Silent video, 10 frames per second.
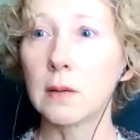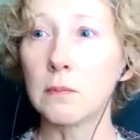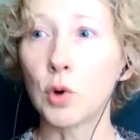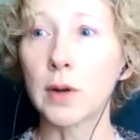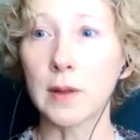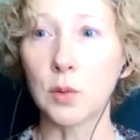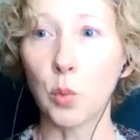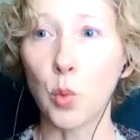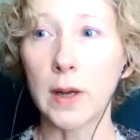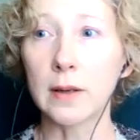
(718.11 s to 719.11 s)
more
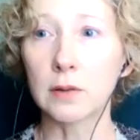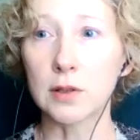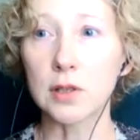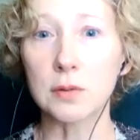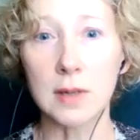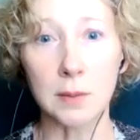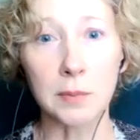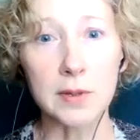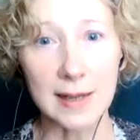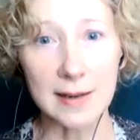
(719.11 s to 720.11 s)
than one or two
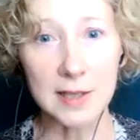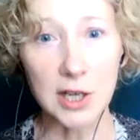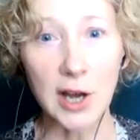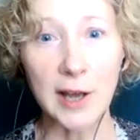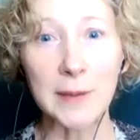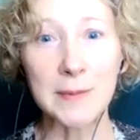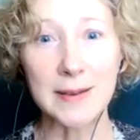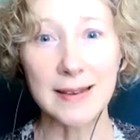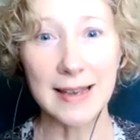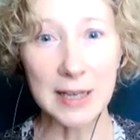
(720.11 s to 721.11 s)
numbers at a time
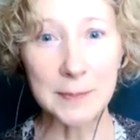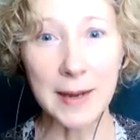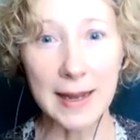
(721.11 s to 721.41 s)
in wow.